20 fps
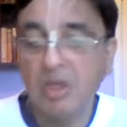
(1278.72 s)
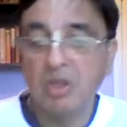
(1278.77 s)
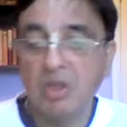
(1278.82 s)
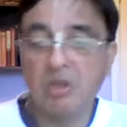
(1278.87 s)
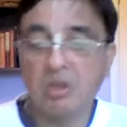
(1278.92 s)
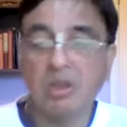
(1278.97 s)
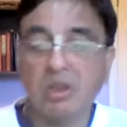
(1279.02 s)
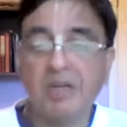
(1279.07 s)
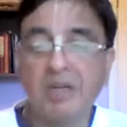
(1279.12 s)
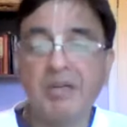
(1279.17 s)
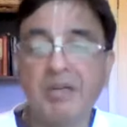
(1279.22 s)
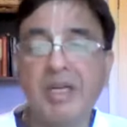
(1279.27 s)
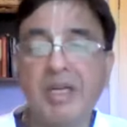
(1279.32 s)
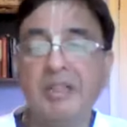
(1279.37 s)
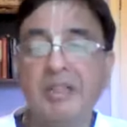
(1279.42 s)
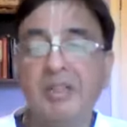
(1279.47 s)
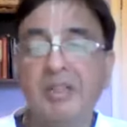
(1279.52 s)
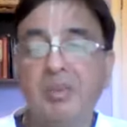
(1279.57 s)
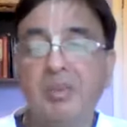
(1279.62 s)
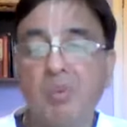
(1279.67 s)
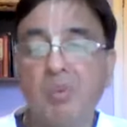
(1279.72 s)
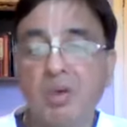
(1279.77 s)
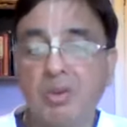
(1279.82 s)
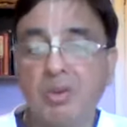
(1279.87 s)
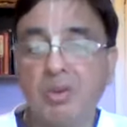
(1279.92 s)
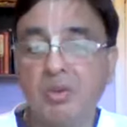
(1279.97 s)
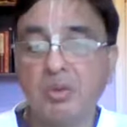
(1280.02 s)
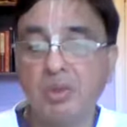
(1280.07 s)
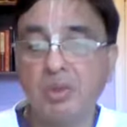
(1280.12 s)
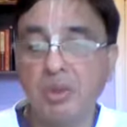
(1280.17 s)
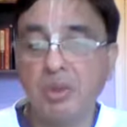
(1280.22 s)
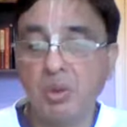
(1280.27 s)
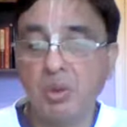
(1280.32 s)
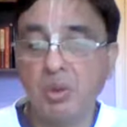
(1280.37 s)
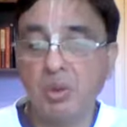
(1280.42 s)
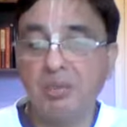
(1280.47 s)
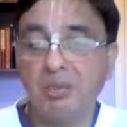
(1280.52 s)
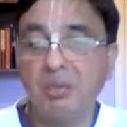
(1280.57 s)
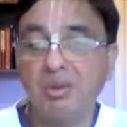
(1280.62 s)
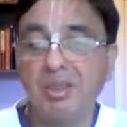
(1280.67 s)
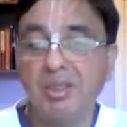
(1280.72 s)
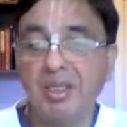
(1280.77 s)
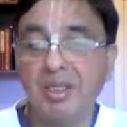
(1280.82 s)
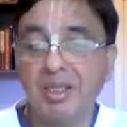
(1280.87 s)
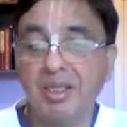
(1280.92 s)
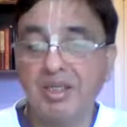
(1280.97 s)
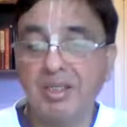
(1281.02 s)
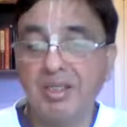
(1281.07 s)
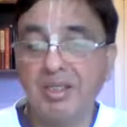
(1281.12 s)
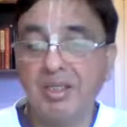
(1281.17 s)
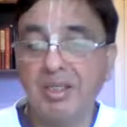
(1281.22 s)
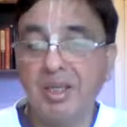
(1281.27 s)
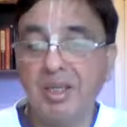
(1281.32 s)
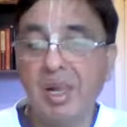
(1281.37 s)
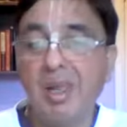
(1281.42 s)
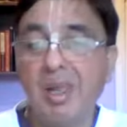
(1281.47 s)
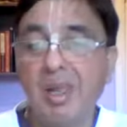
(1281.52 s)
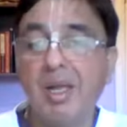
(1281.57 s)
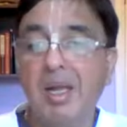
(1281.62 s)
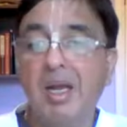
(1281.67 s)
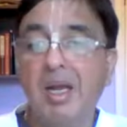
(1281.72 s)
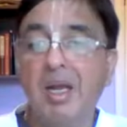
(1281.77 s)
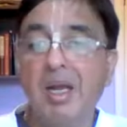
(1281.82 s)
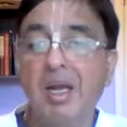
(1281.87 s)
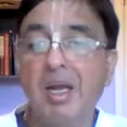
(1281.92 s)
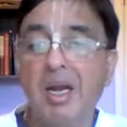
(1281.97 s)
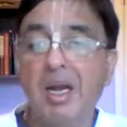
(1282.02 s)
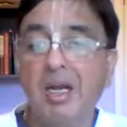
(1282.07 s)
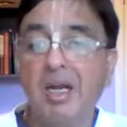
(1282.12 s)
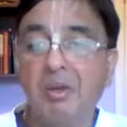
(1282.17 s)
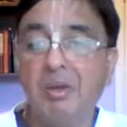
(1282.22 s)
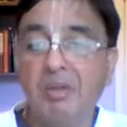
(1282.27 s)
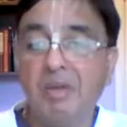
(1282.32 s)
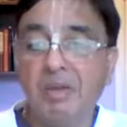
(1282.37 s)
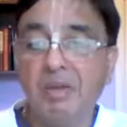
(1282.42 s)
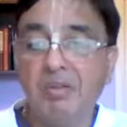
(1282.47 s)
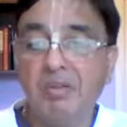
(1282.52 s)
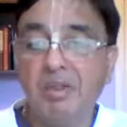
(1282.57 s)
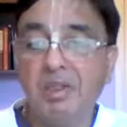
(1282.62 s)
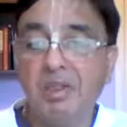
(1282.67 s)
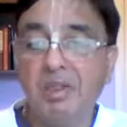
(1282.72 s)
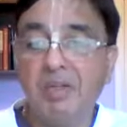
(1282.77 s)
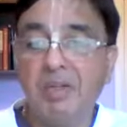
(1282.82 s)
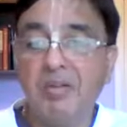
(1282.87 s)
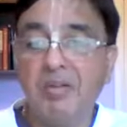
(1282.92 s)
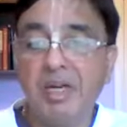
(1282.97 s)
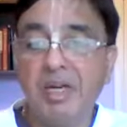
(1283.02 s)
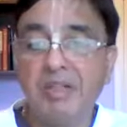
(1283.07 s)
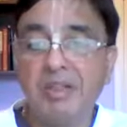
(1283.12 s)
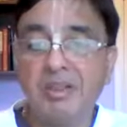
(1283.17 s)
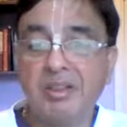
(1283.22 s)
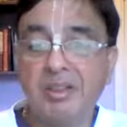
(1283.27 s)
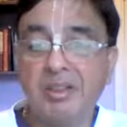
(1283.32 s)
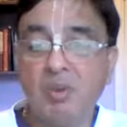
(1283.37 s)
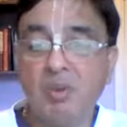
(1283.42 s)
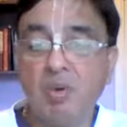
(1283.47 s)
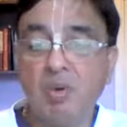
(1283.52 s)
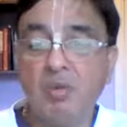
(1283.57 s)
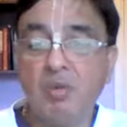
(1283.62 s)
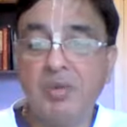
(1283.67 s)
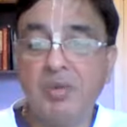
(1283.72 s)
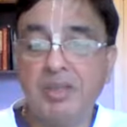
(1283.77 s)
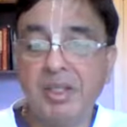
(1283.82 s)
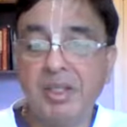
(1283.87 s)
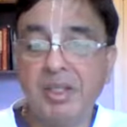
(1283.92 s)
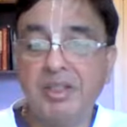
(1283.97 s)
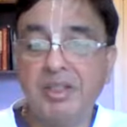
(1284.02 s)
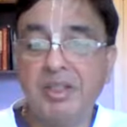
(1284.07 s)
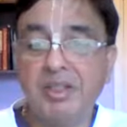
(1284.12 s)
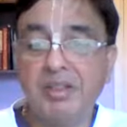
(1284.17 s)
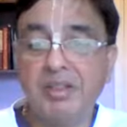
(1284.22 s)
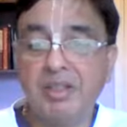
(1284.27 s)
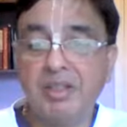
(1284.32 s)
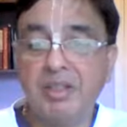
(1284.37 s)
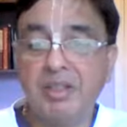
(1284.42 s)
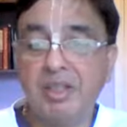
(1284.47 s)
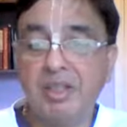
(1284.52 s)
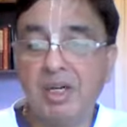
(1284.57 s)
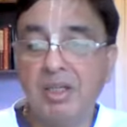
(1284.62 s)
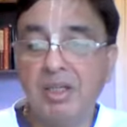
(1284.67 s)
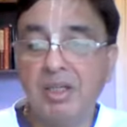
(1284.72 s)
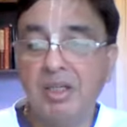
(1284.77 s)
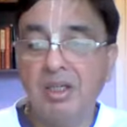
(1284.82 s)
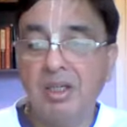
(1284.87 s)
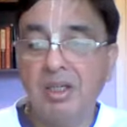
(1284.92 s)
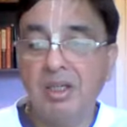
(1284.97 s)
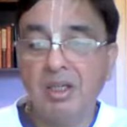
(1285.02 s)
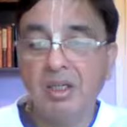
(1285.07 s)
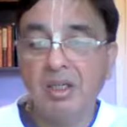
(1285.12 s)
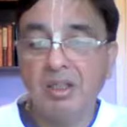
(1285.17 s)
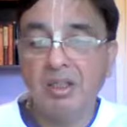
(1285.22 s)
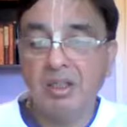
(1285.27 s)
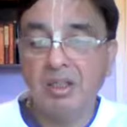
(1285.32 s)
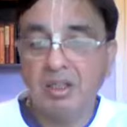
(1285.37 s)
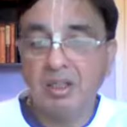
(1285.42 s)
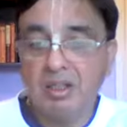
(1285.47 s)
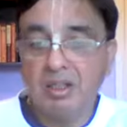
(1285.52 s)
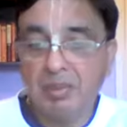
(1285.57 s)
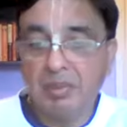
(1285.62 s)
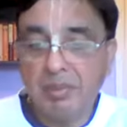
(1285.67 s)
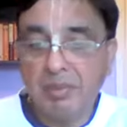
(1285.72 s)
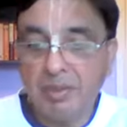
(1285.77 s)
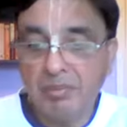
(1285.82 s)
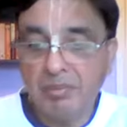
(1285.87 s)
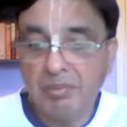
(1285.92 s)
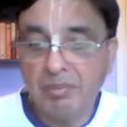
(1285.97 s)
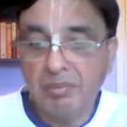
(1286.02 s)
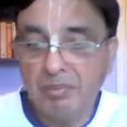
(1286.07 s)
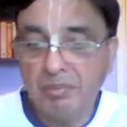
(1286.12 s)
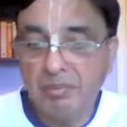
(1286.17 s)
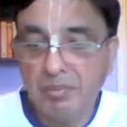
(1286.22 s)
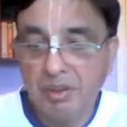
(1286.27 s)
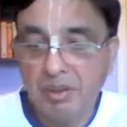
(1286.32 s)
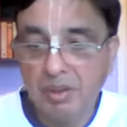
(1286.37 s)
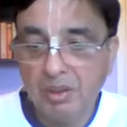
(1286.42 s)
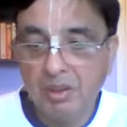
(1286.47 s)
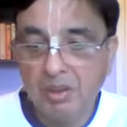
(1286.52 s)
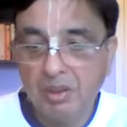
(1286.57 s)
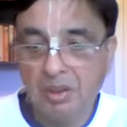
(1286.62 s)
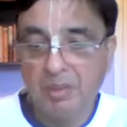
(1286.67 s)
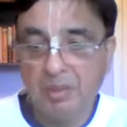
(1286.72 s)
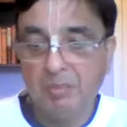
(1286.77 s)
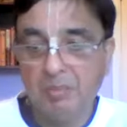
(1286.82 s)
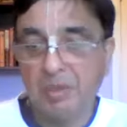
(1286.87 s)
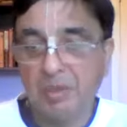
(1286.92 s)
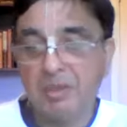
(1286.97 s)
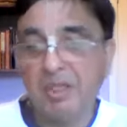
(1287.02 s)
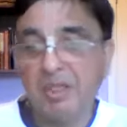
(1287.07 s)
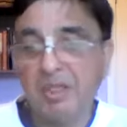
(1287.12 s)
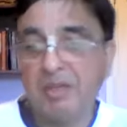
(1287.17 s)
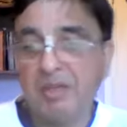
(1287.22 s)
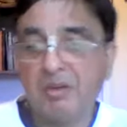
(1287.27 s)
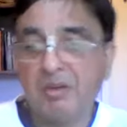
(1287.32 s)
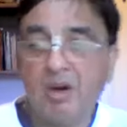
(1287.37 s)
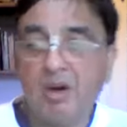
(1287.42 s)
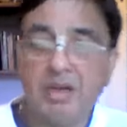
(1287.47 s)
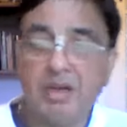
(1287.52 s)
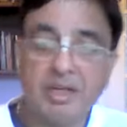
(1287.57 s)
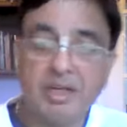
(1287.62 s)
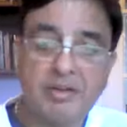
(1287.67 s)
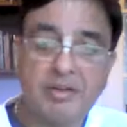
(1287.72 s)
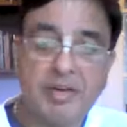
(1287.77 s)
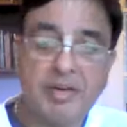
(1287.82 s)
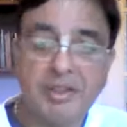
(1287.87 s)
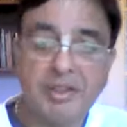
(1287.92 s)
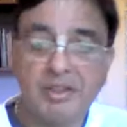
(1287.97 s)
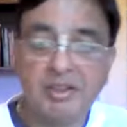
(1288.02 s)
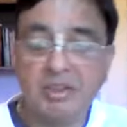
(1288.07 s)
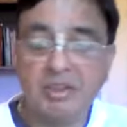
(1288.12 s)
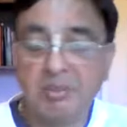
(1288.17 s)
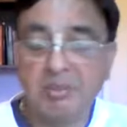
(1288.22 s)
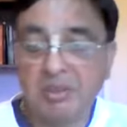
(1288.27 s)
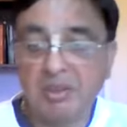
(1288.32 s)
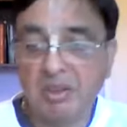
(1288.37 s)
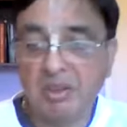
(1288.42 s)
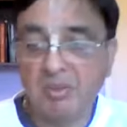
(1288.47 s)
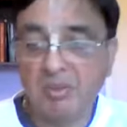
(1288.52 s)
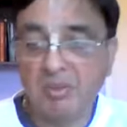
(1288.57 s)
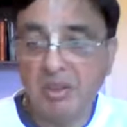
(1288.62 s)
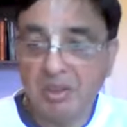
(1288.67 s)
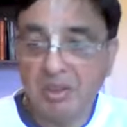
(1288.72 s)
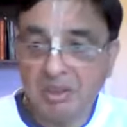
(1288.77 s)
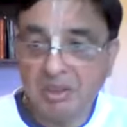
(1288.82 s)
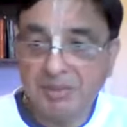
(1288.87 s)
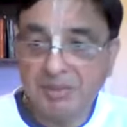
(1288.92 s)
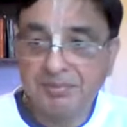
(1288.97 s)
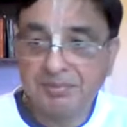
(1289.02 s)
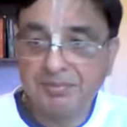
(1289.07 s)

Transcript: So the living entity wants to enjoy the material energy, and to give the living entity all facility, Krishna, the Supreme Personality of Godhead, created this material world